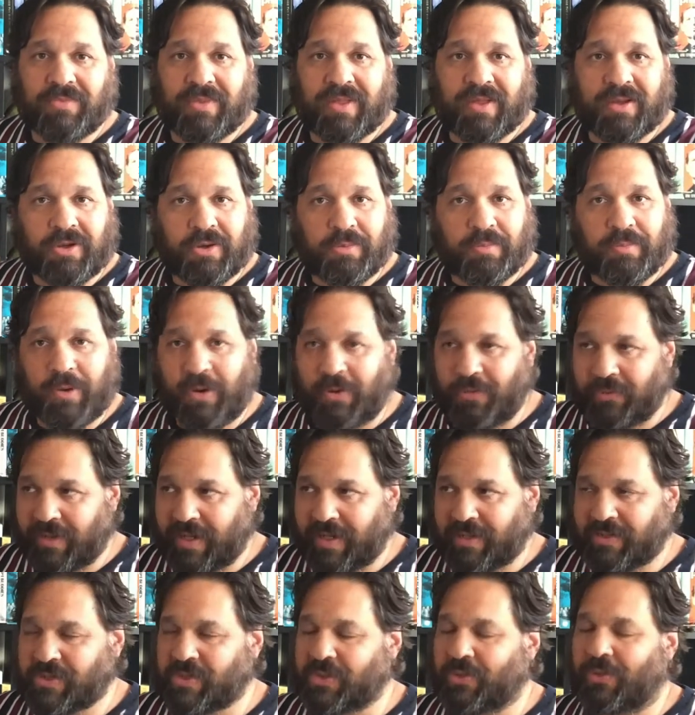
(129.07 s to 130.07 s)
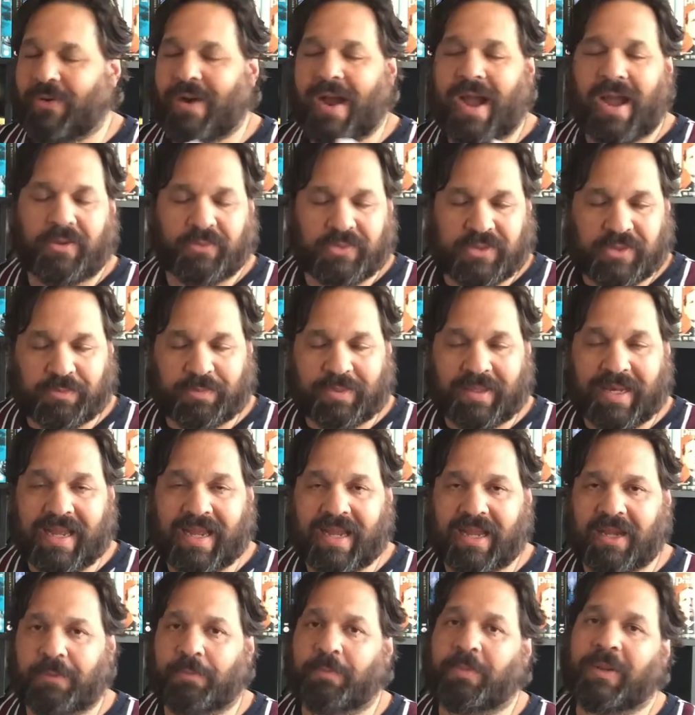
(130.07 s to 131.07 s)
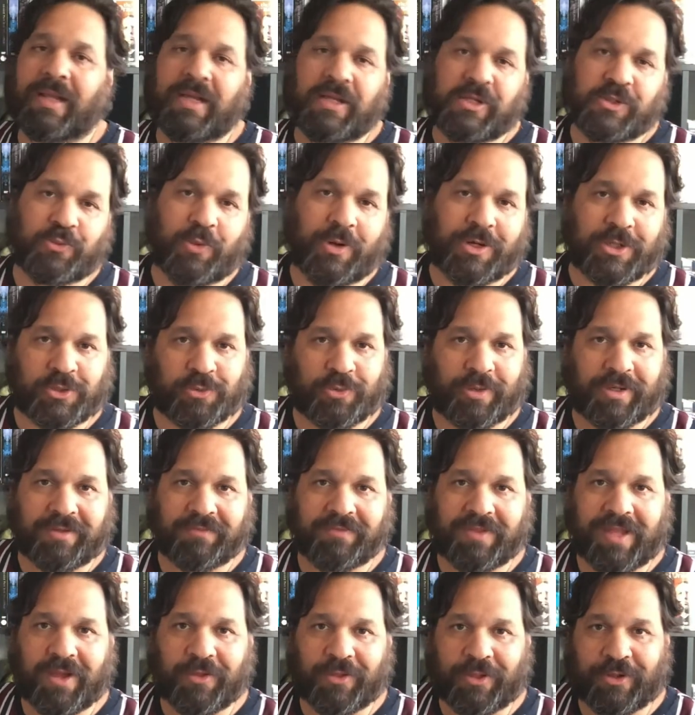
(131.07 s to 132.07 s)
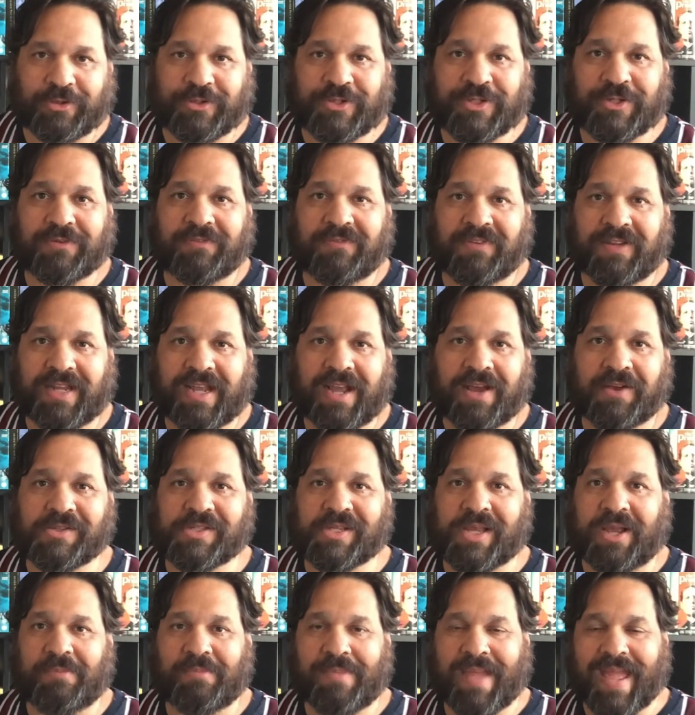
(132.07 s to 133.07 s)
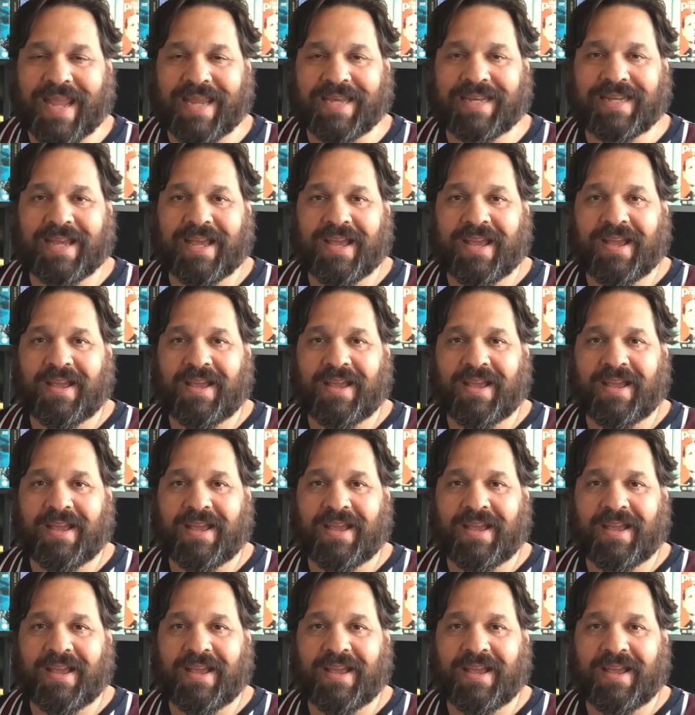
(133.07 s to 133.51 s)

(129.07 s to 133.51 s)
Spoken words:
the components or how to play it, please watch one of the other two videos I made.